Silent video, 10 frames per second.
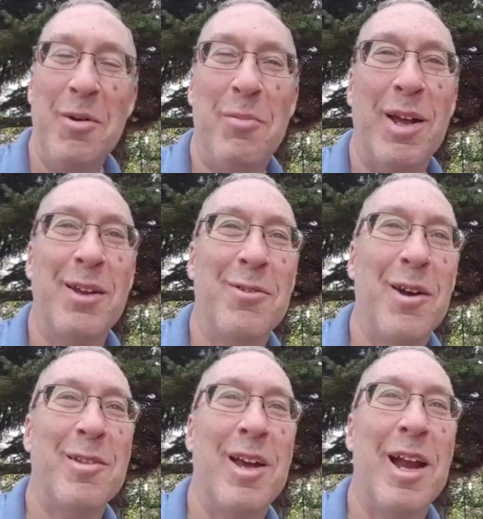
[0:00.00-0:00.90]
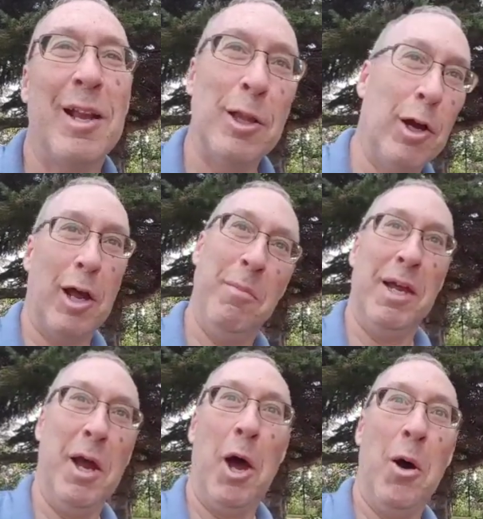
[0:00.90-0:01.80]
biking across Canada, look at
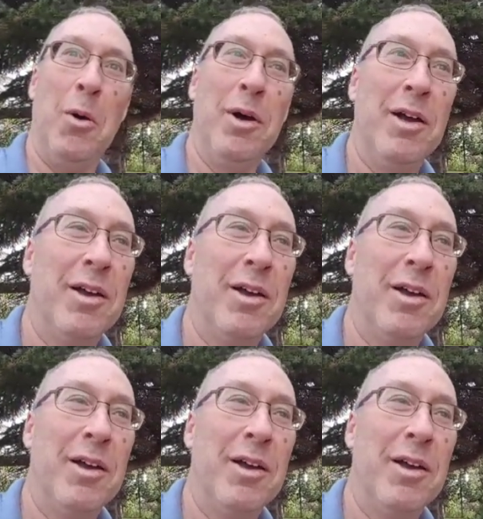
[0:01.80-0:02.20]
me go.